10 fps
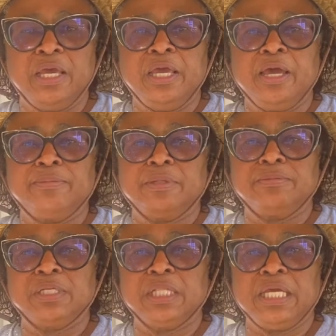Help them
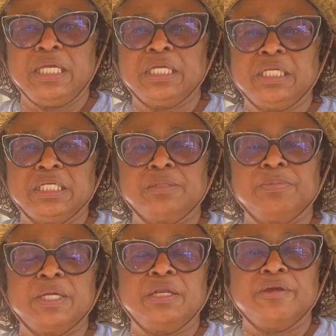to lead and
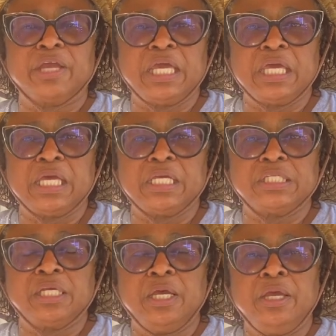discipline their
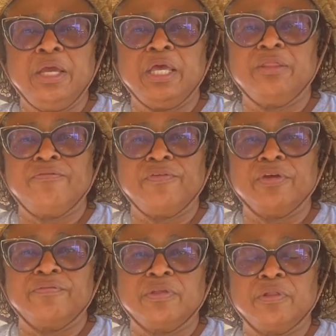kids in the fear
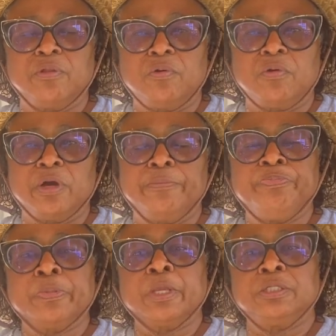of the Lord.
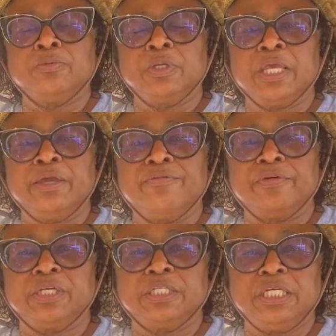So we thank you for
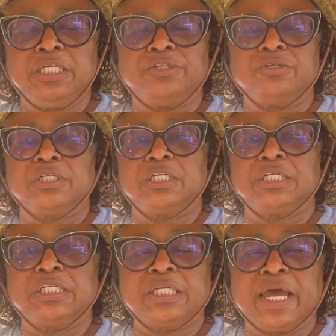the teachers and the
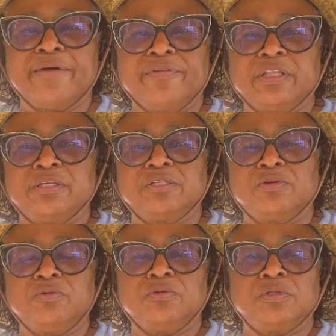staff at the
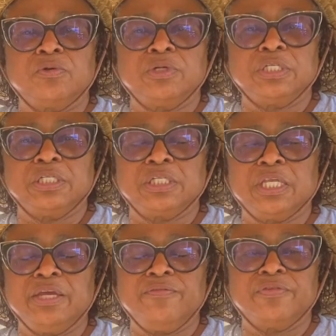schools, Lord Jesus.
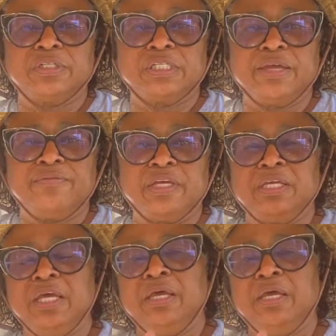Thank you for safety.